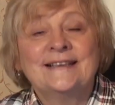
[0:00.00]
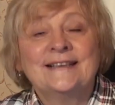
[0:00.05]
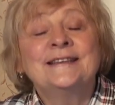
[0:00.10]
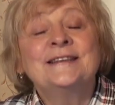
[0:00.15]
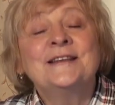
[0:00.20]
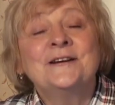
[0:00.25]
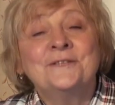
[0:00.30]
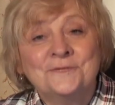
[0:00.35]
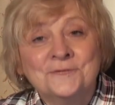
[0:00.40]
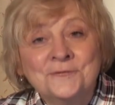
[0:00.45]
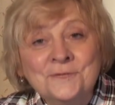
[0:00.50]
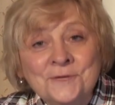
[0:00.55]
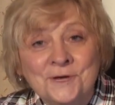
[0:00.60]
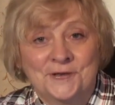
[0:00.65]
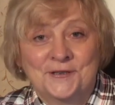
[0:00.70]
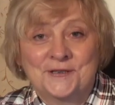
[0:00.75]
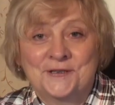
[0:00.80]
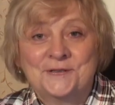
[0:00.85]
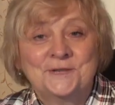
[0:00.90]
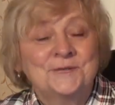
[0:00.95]
People will
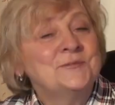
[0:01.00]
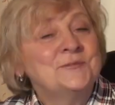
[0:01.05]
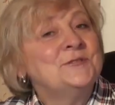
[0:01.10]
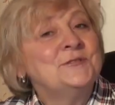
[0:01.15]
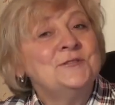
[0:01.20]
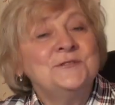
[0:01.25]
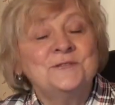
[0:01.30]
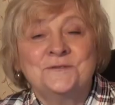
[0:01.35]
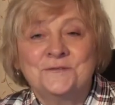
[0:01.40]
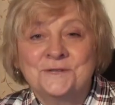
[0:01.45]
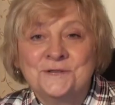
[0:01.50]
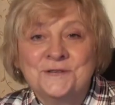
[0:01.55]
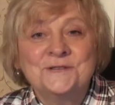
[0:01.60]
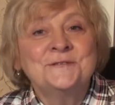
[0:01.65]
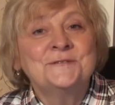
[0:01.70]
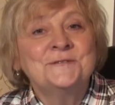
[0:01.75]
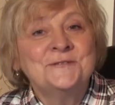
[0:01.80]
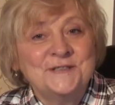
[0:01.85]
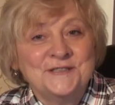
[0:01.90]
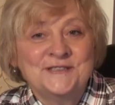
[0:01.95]
shown for
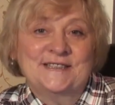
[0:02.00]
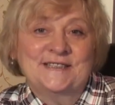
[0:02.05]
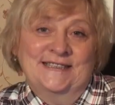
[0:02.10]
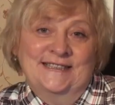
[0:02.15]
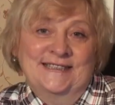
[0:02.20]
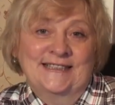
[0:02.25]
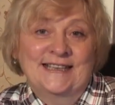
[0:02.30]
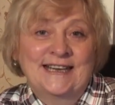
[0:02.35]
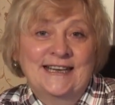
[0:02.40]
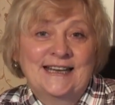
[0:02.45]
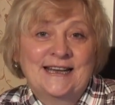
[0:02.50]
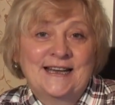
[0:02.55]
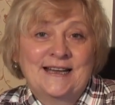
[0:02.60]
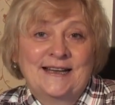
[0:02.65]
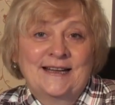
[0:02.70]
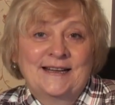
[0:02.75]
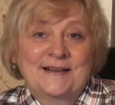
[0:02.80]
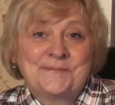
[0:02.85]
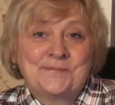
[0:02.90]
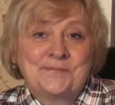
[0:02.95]
what they are, and they
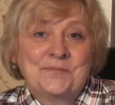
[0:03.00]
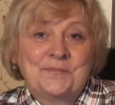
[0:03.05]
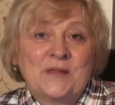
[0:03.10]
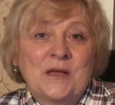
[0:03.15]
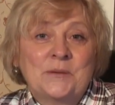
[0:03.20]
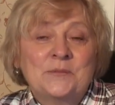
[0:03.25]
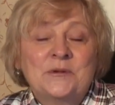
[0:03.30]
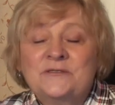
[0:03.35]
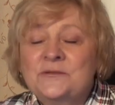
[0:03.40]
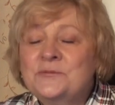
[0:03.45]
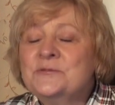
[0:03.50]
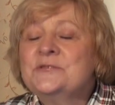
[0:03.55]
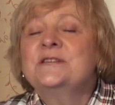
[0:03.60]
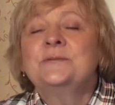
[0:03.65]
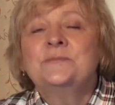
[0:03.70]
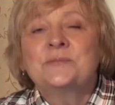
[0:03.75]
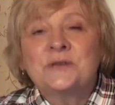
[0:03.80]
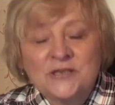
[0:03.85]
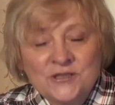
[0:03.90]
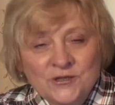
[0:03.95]
will
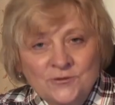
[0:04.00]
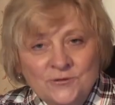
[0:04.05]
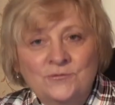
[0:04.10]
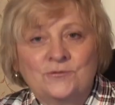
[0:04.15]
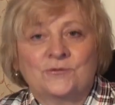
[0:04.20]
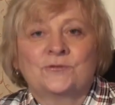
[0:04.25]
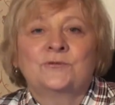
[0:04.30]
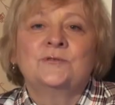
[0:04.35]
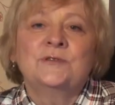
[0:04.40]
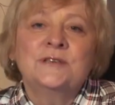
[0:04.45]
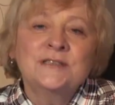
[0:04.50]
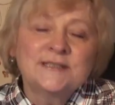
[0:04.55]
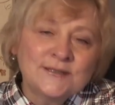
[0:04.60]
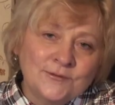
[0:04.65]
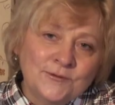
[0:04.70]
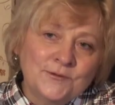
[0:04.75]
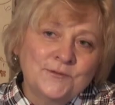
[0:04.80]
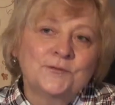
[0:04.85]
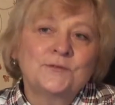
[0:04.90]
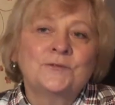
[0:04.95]
realize themselves and
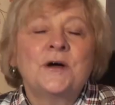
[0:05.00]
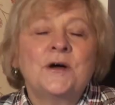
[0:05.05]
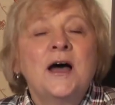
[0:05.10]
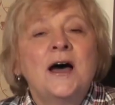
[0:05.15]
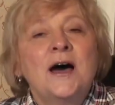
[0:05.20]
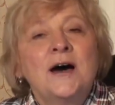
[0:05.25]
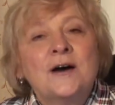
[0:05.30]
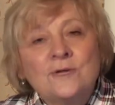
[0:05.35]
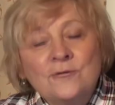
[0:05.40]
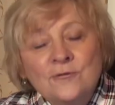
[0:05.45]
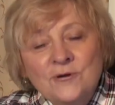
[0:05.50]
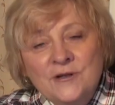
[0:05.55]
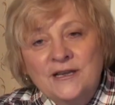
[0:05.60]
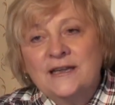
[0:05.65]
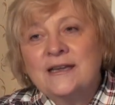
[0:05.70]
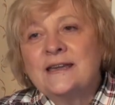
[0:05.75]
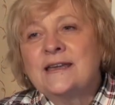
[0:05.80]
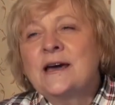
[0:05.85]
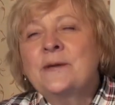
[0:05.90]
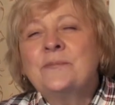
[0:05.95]
everybody around,
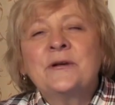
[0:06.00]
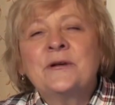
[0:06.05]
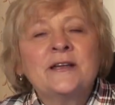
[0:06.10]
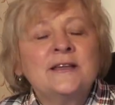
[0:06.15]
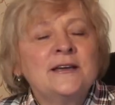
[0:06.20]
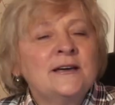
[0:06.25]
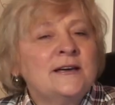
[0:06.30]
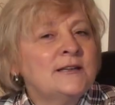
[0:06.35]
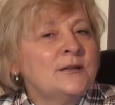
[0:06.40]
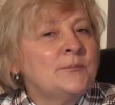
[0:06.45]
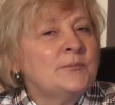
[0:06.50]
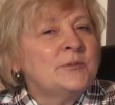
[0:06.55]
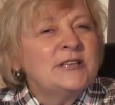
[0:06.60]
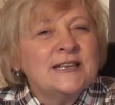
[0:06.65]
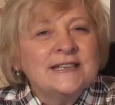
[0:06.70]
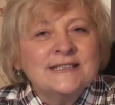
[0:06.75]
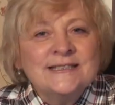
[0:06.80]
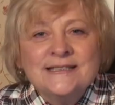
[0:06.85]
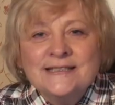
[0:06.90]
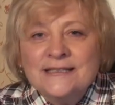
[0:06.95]
friends
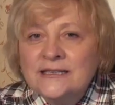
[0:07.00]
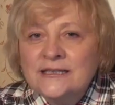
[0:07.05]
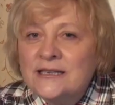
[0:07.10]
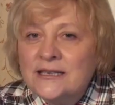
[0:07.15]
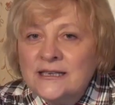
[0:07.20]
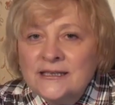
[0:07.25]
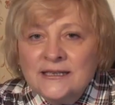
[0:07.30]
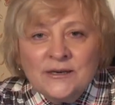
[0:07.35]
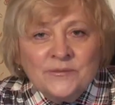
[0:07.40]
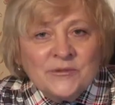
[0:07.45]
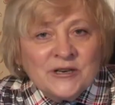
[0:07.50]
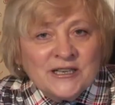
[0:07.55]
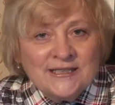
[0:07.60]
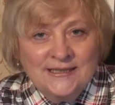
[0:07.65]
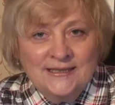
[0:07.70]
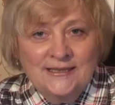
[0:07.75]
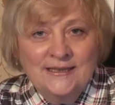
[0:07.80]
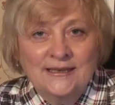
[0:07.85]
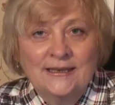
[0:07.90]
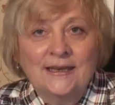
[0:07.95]
and unfamiliar
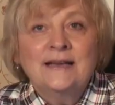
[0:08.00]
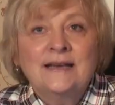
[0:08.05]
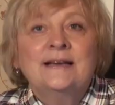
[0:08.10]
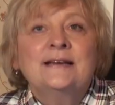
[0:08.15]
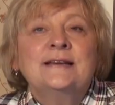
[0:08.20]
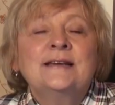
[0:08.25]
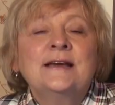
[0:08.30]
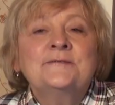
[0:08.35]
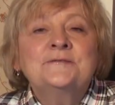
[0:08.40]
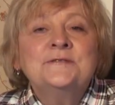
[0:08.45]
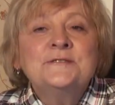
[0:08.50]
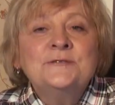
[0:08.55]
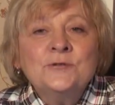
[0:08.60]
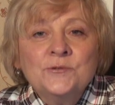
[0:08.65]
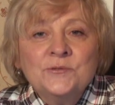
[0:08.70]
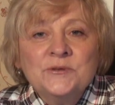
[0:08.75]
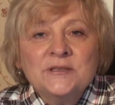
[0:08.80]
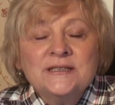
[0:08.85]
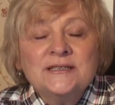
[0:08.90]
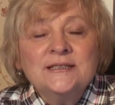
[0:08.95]
people.
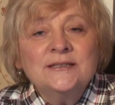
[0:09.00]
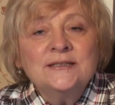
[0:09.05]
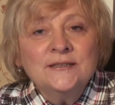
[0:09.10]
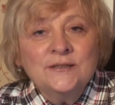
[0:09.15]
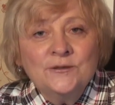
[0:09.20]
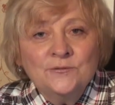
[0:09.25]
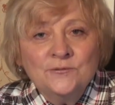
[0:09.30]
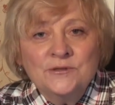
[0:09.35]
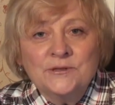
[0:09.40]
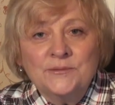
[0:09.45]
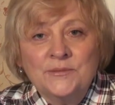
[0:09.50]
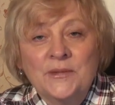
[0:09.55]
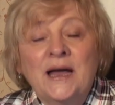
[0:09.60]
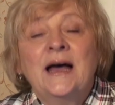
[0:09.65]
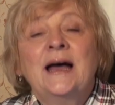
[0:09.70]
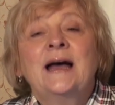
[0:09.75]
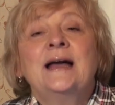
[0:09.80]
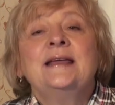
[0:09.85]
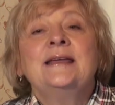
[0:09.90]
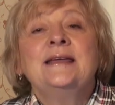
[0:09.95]
So look after
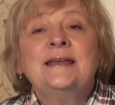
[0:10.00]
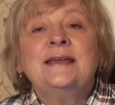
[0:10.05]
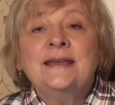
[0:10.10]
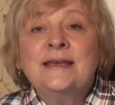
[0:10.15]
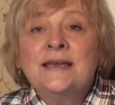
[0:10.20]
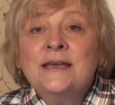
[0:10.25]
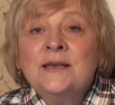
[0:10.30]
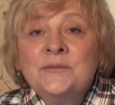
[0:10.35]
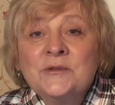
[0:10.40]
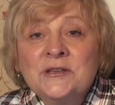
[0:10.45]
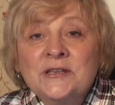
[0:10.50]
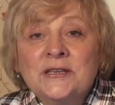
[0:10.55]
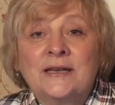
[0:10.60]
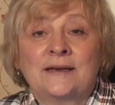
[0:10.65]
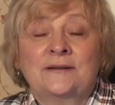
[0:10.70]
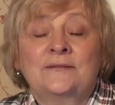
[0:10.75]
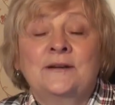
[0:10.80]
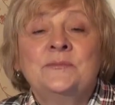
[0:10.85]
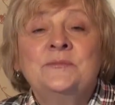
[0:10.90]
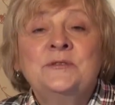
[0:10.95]
developments.
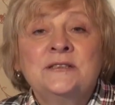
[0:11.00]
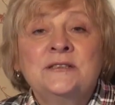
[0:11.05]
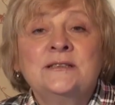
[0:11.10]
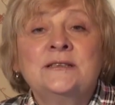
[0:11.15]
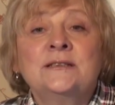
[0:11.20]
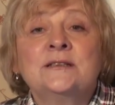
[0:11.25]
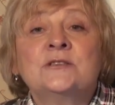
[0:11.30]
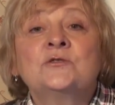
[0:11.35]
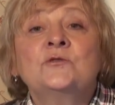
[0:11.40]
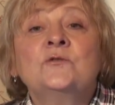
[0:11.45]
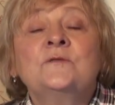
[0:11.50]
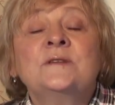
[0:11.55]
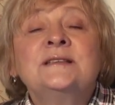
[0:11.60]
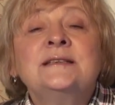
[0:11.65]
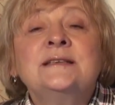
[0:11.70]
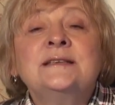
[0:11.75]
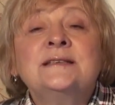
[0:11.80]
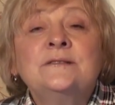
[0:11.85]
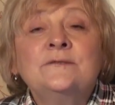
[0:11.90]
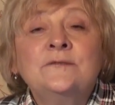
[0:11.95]
Very interesting
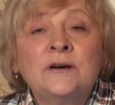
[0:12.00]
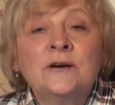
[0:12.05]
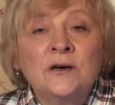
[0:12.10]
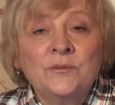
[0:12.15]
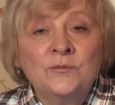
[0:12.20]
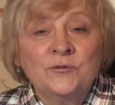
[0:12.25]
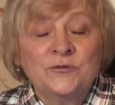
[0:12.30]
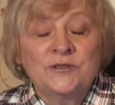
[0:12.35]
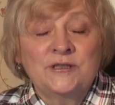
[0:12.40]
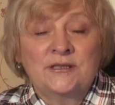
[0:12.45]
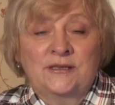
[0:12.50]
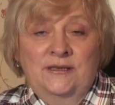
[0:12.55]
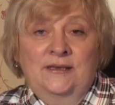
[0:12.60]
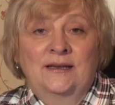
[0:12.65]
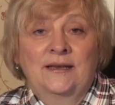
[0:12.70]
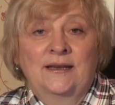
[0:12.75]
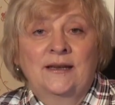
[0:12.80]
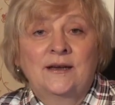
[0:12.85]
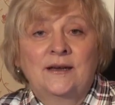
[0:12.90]
days and months will begin.